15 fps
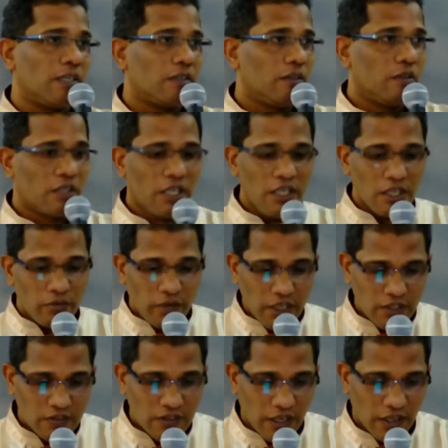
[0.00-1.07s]
Okay, what is
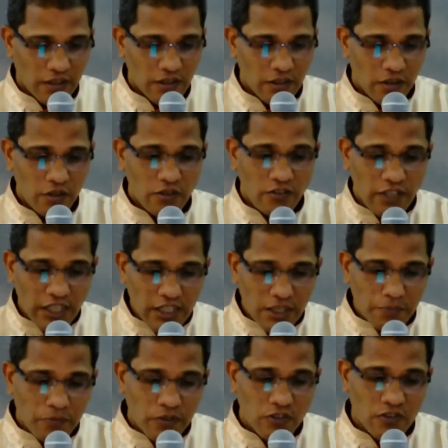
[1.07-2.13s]
that? You know, Jacob
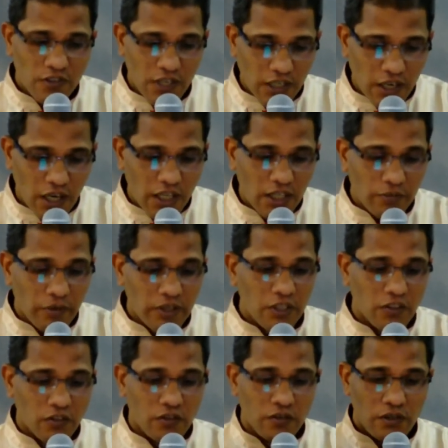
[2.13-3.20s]
was struggling with his
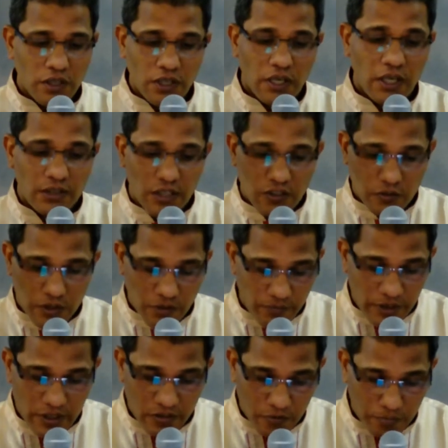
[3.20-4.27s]
with his, with
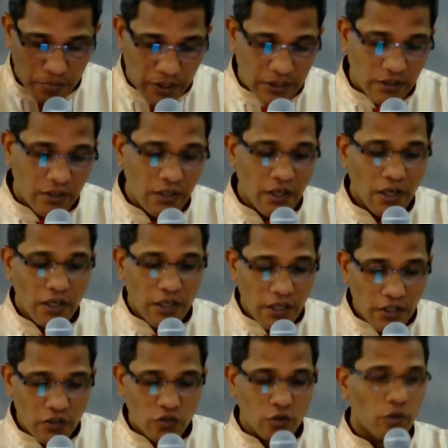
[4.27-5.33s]
his brother
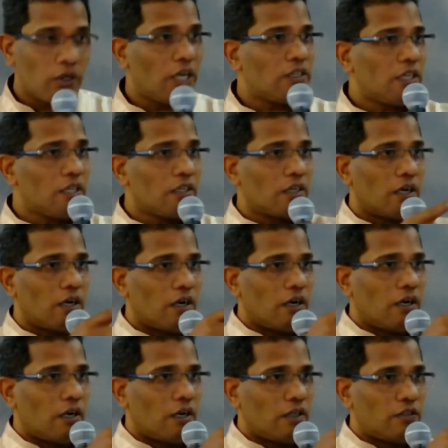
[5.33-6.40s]
Esau. I think uh,
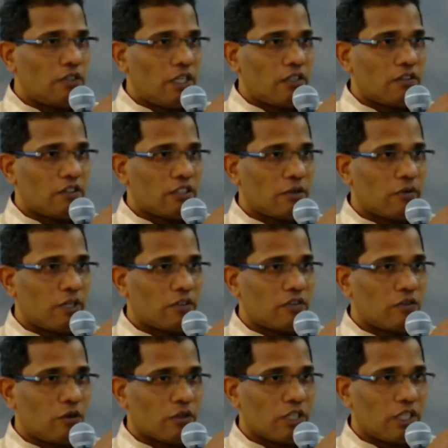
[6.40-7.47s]
uh, Jay's sister was
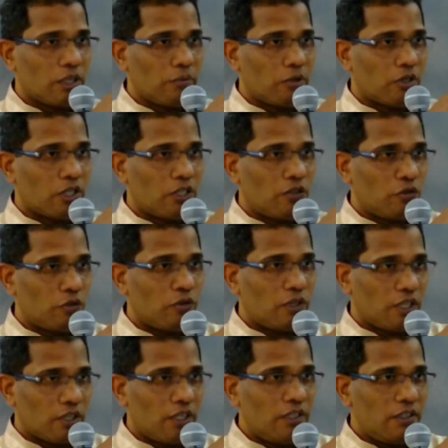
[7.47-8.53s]
talking about Esau today,
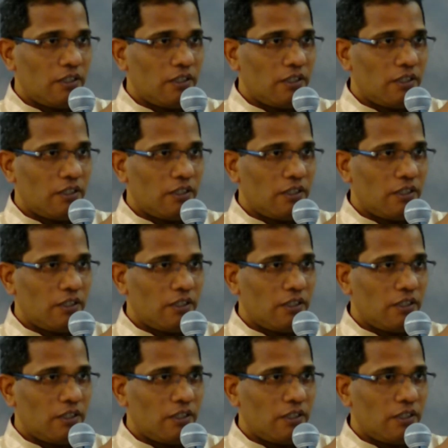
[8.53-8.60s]
right?